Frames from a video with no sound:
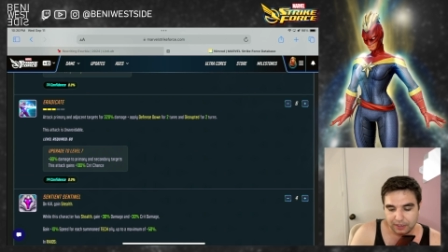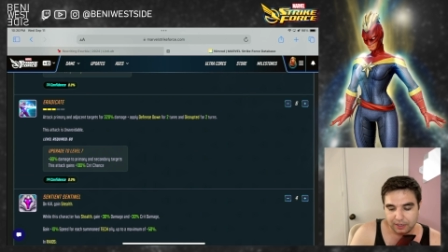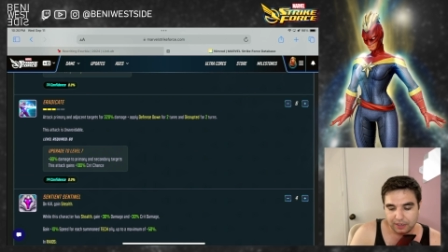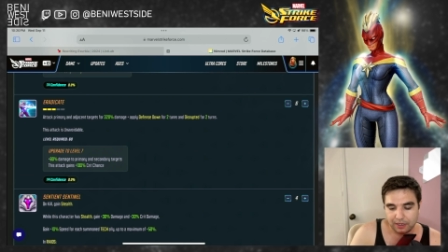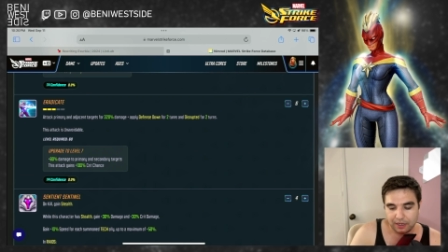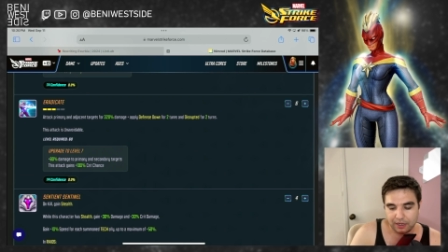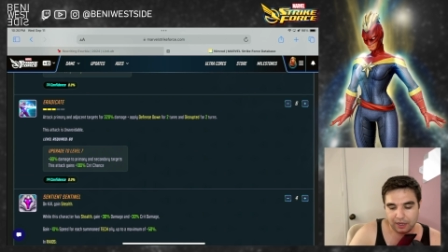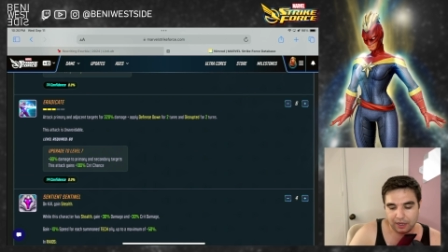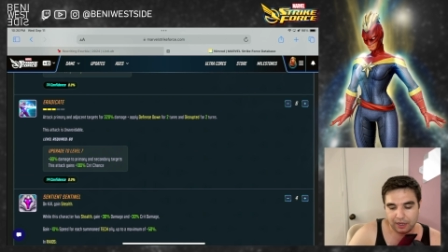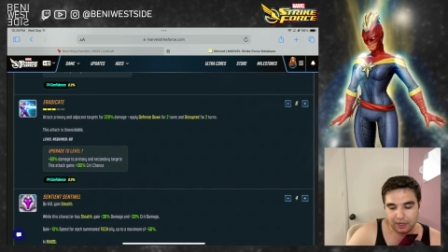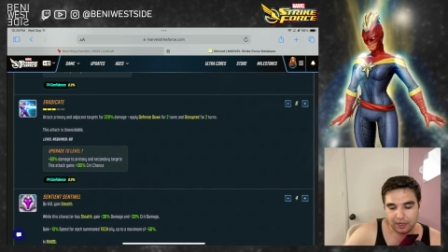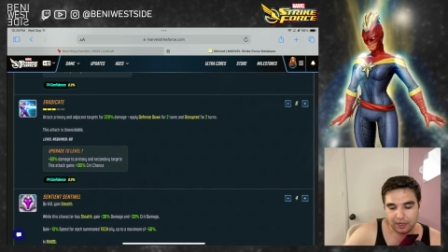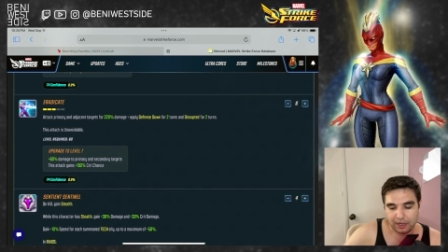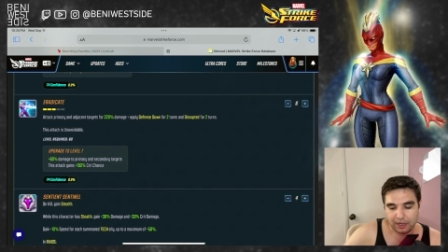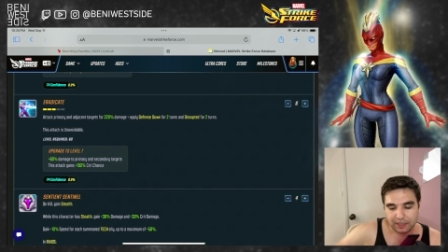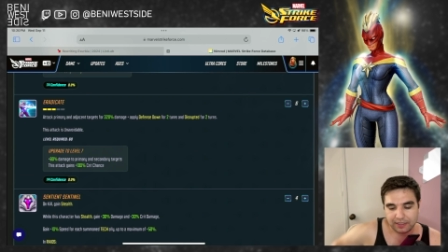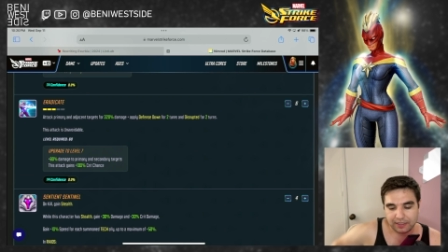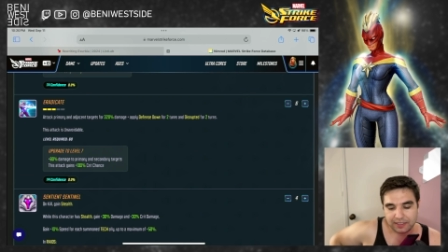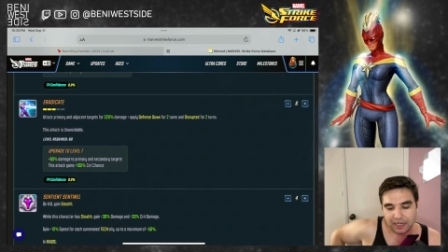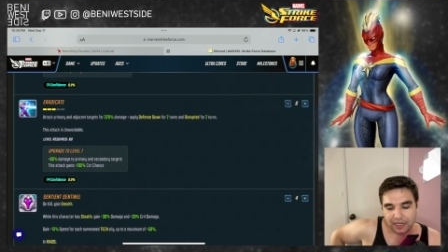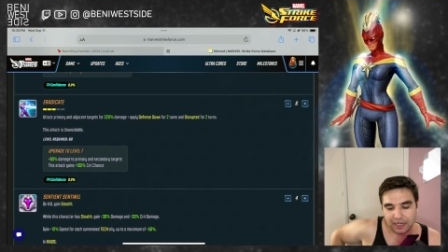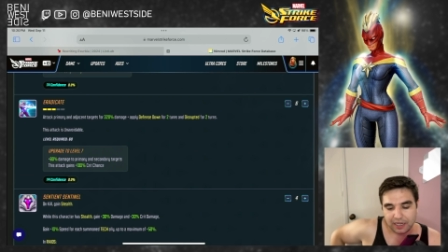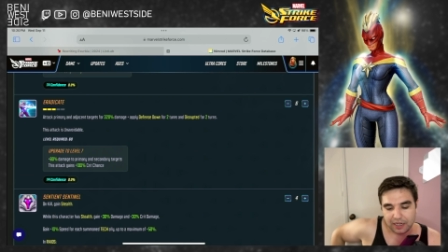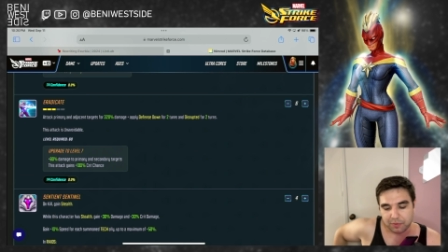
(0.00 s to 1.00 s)

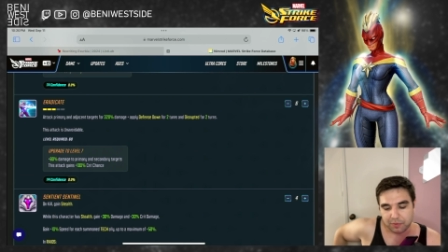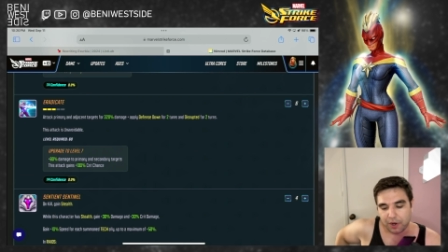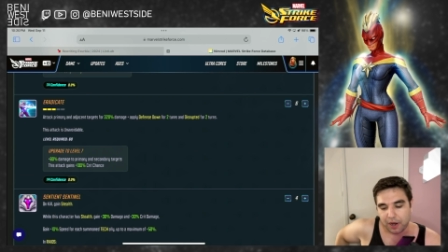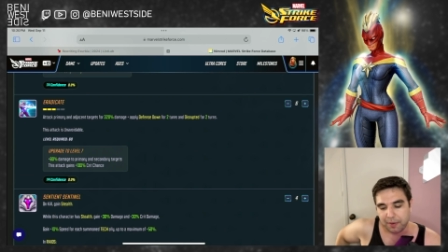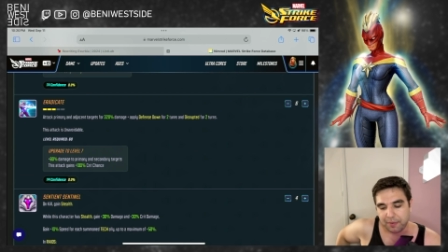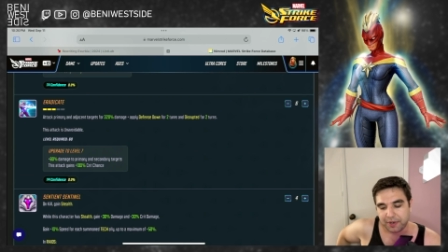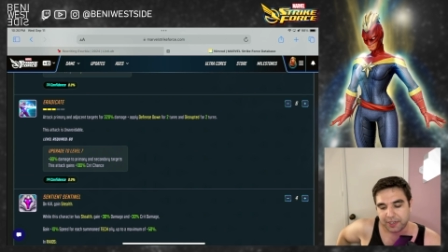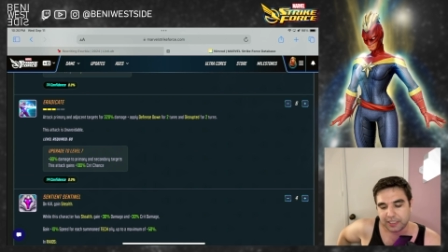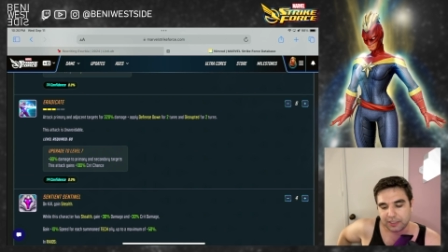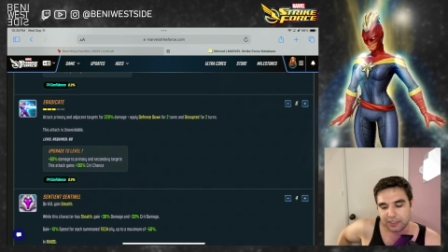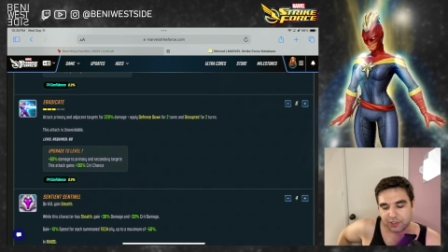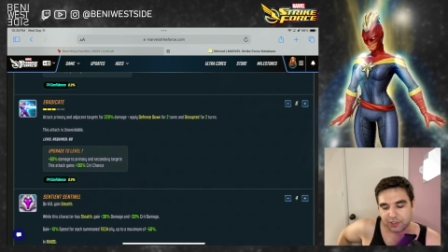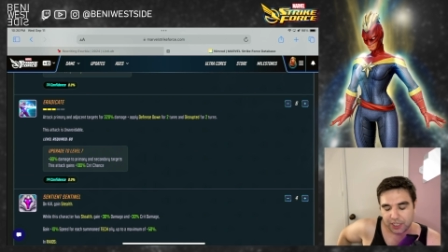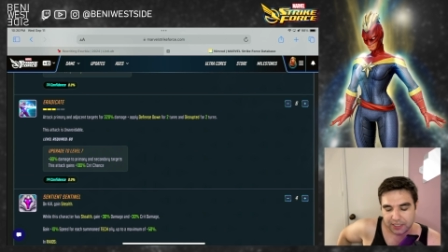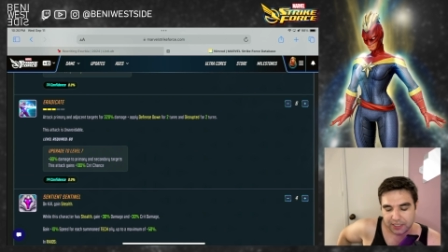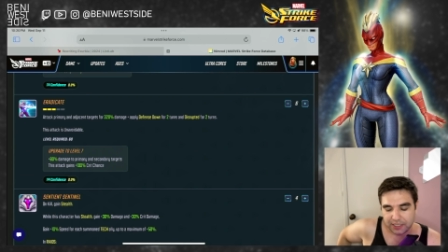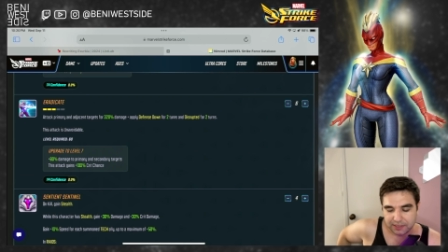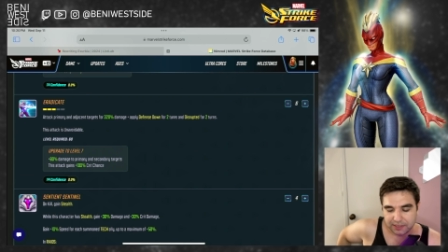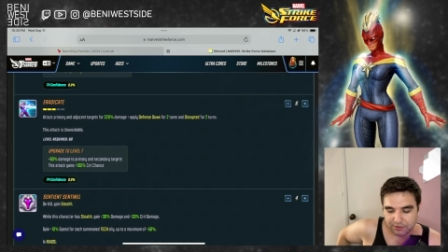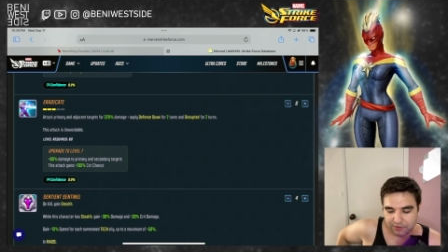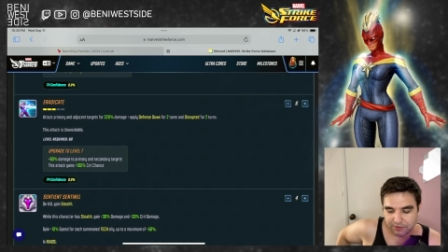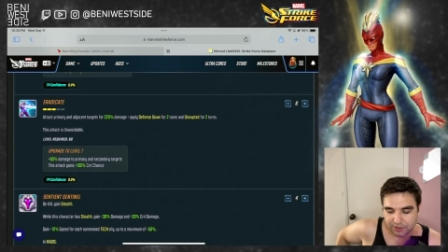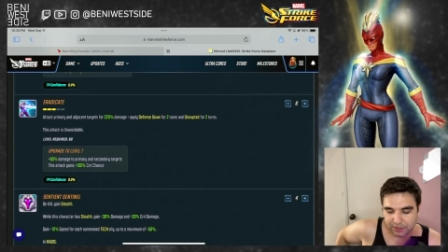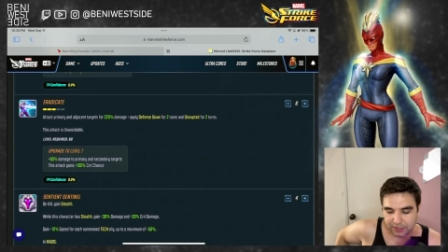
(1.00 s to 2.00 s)
Attack primary and
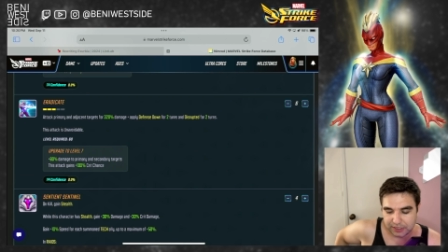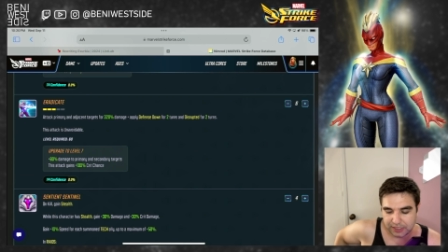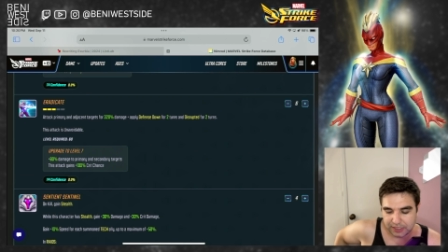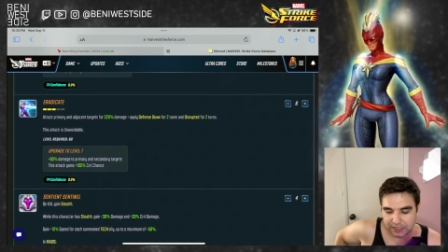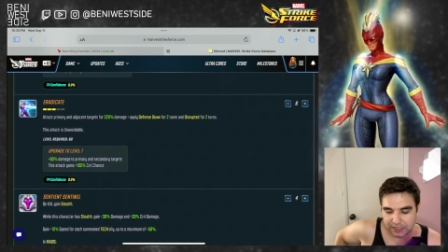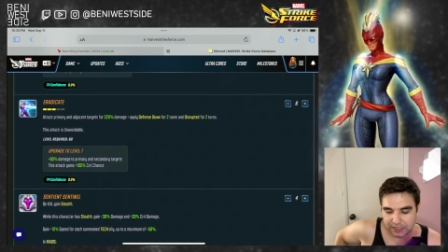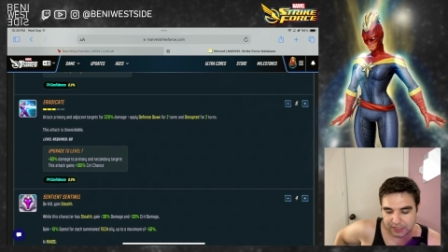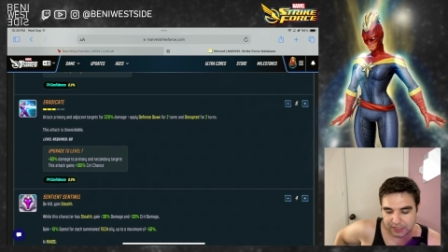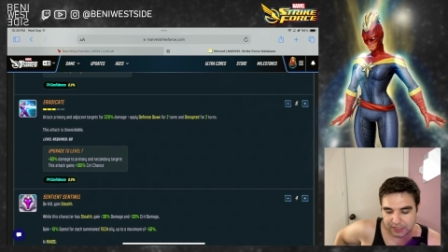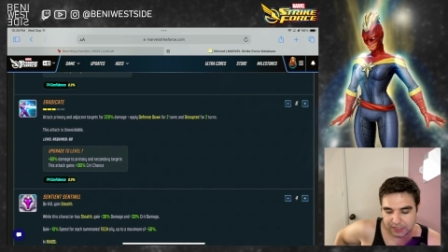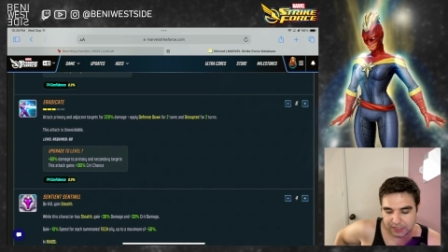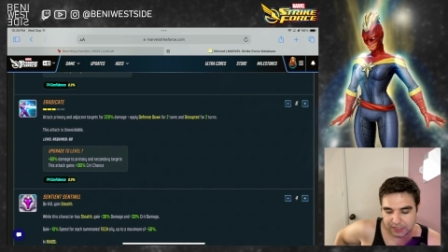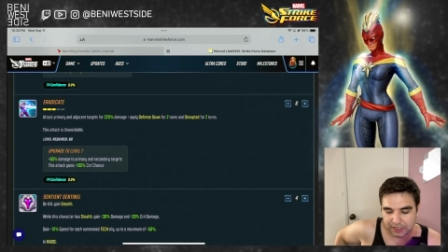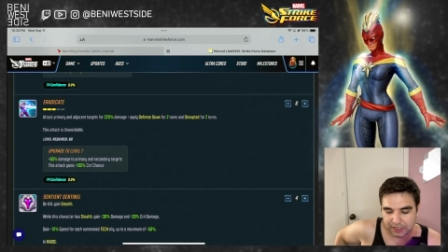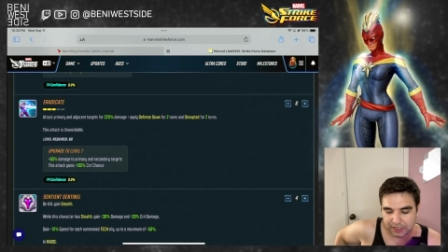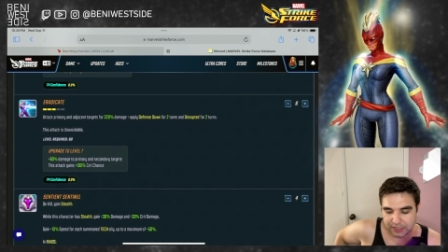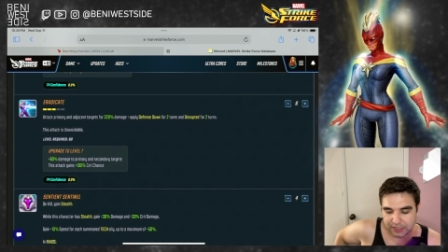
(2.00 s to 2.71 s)
adjacent for damage.